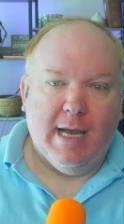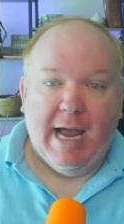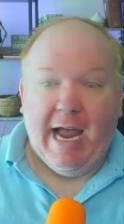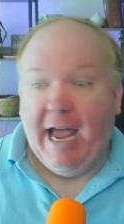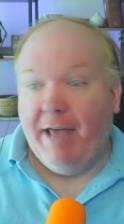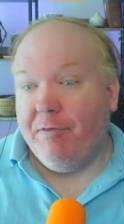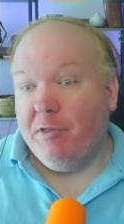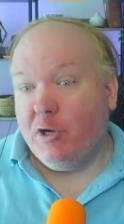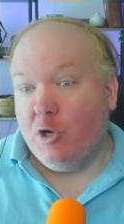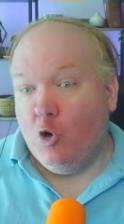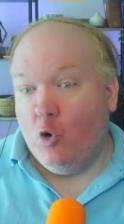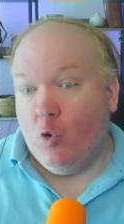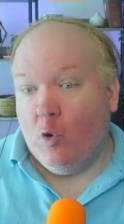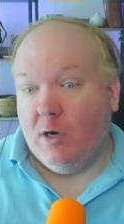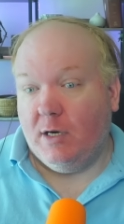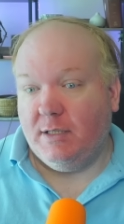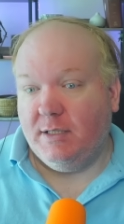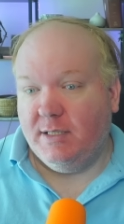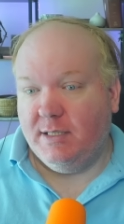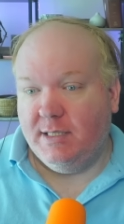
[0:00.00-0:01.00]
And the
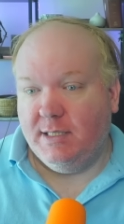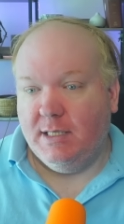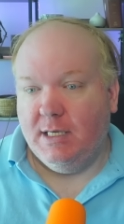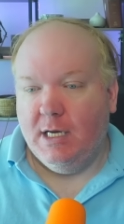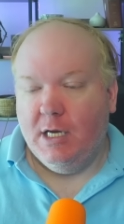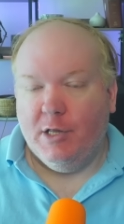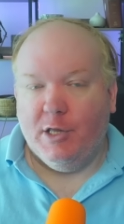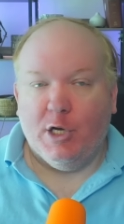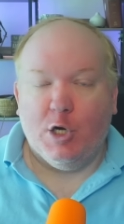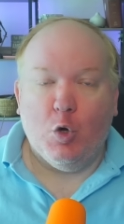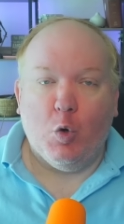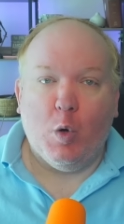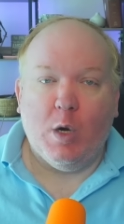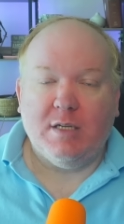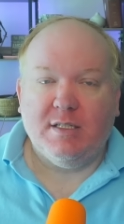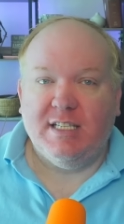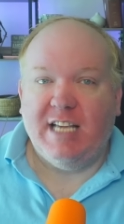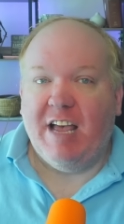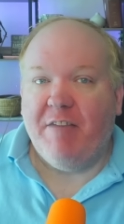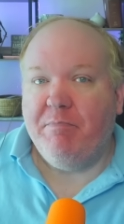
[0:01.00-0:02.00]
courts, the
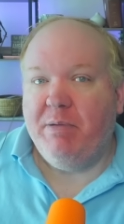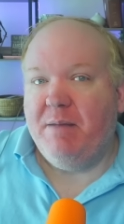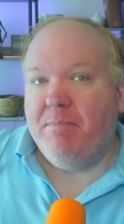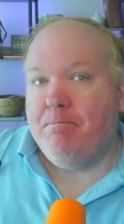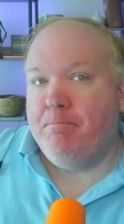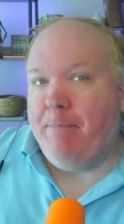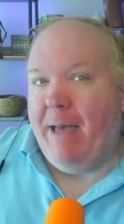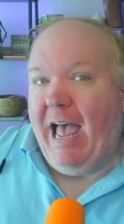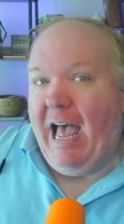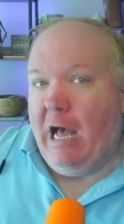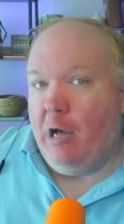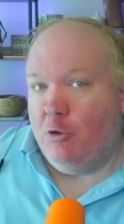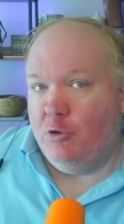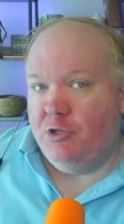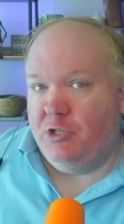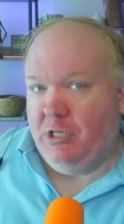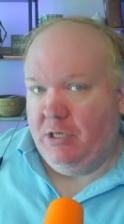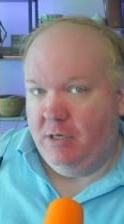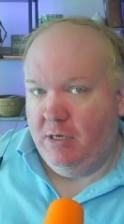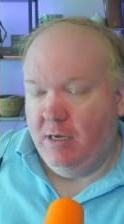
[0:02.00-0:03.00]
courts have been
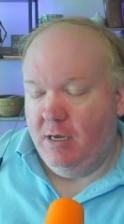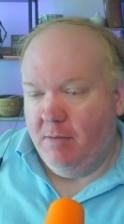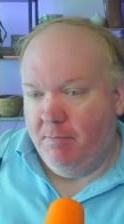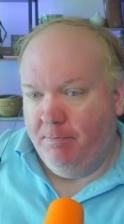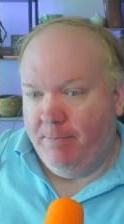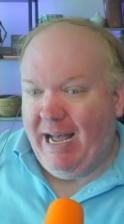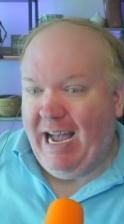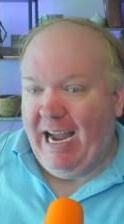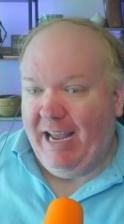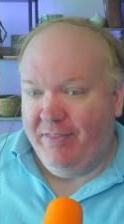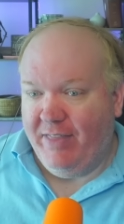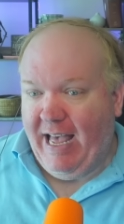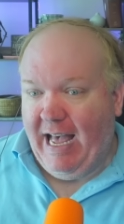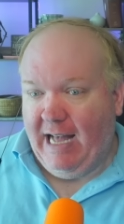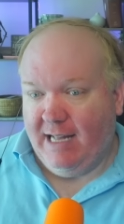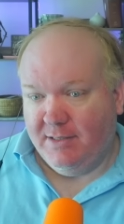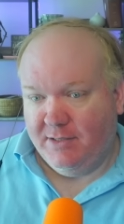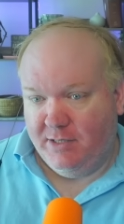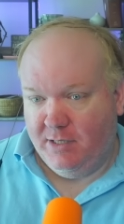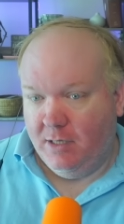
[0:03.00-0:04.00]
bound by
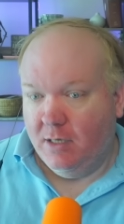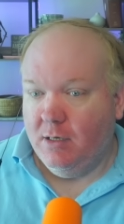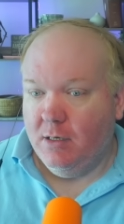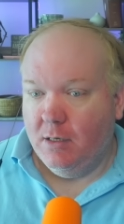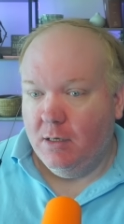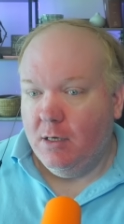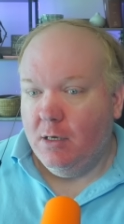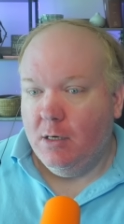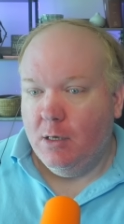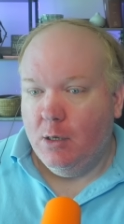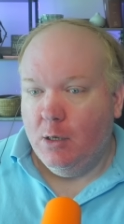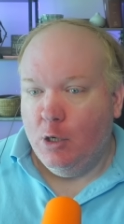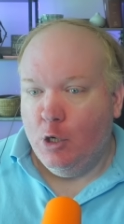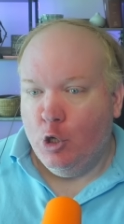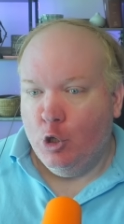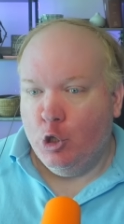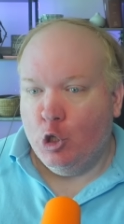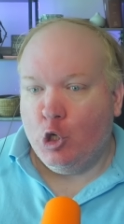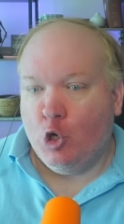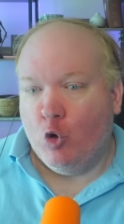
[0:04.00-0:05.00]
that.
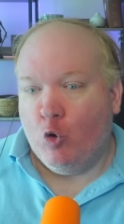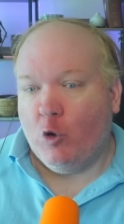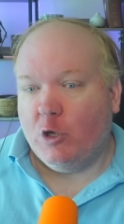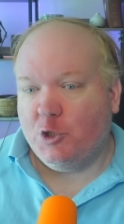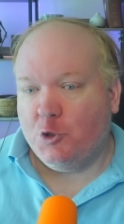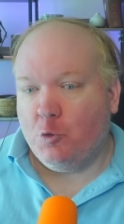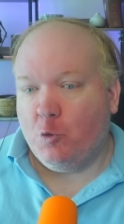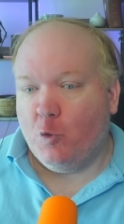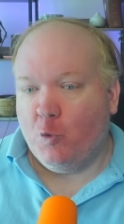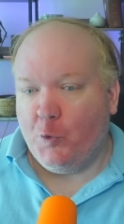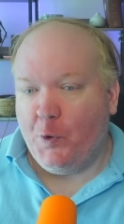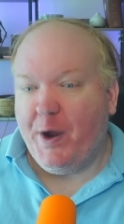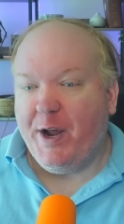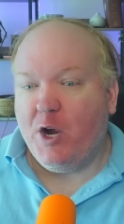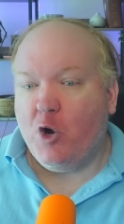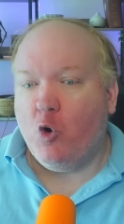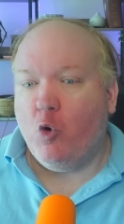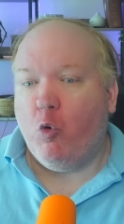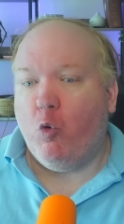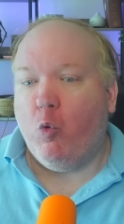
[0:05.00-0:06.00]
The courts were
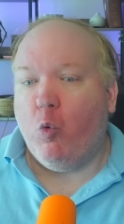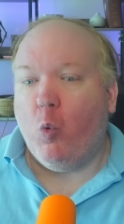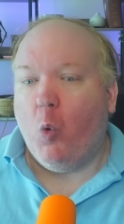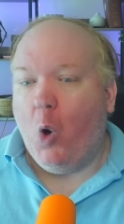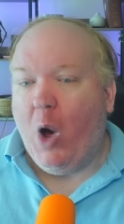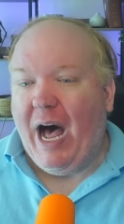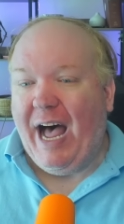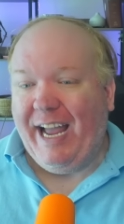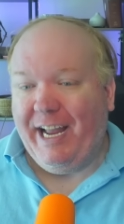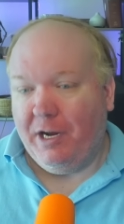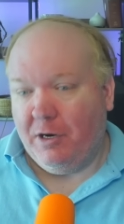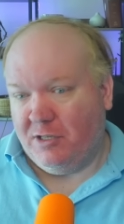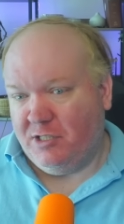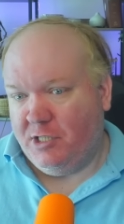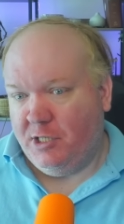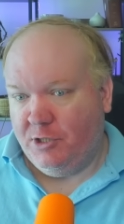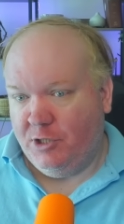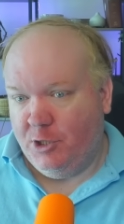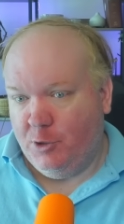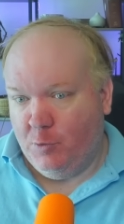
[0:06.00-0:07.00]

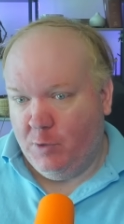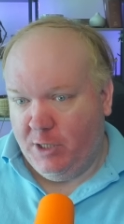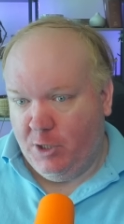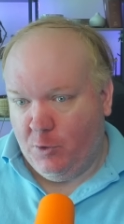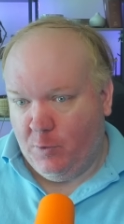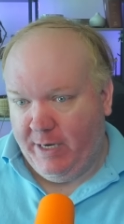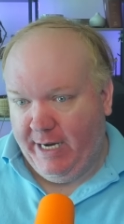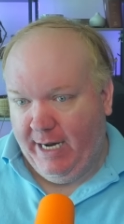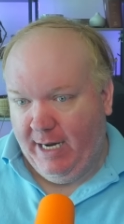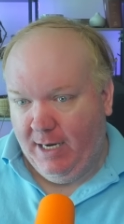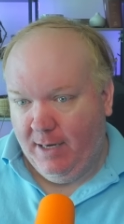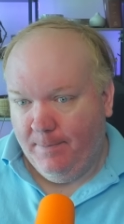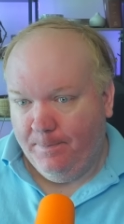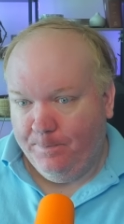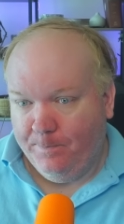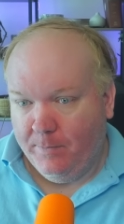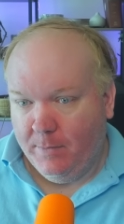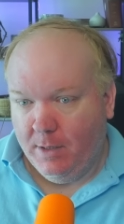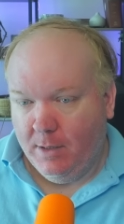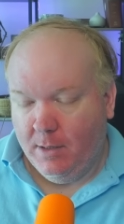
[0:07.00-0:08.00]
required to agree.
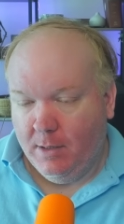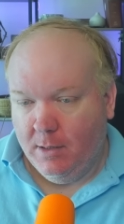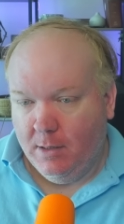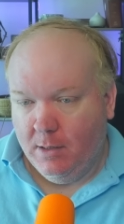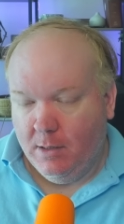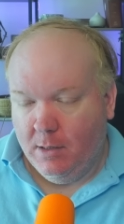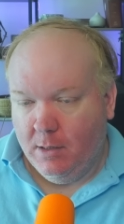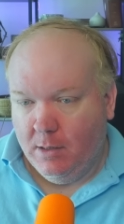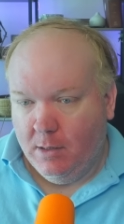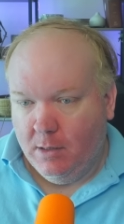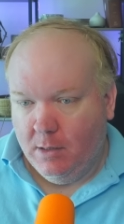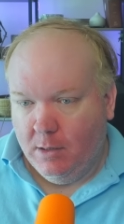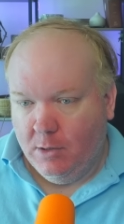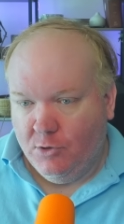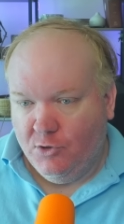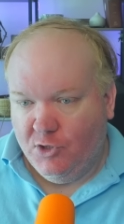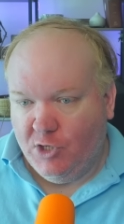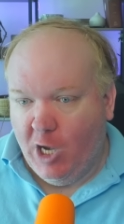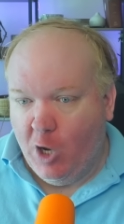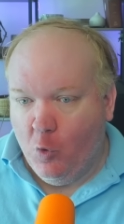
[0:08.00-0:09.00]

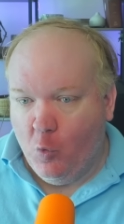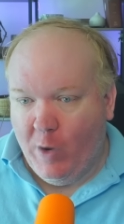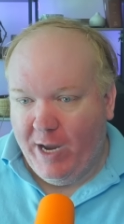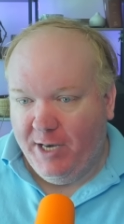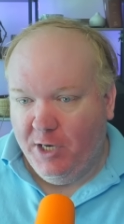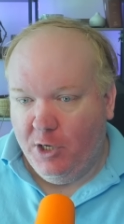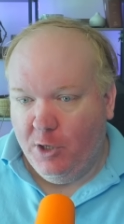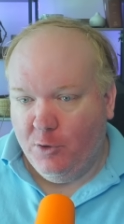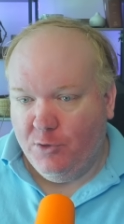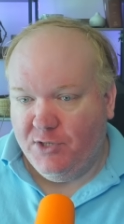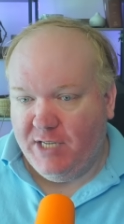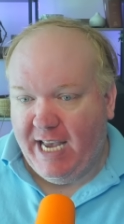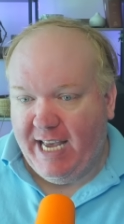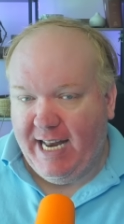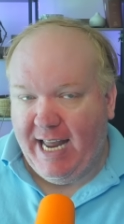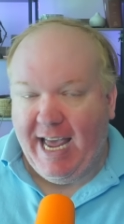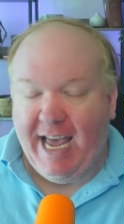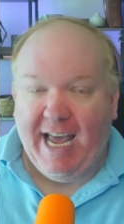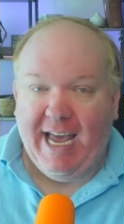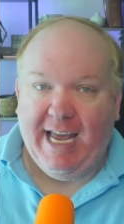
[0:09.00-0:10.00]
So when you
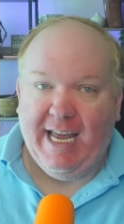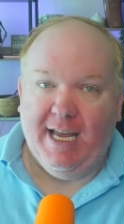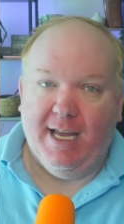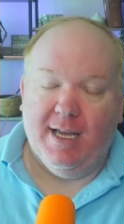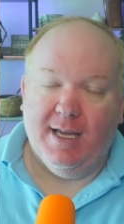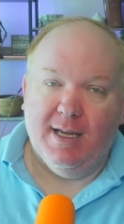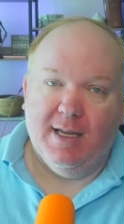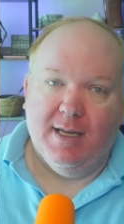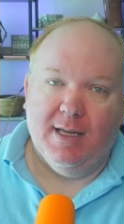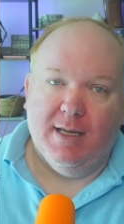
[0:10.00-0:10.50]
said, hey,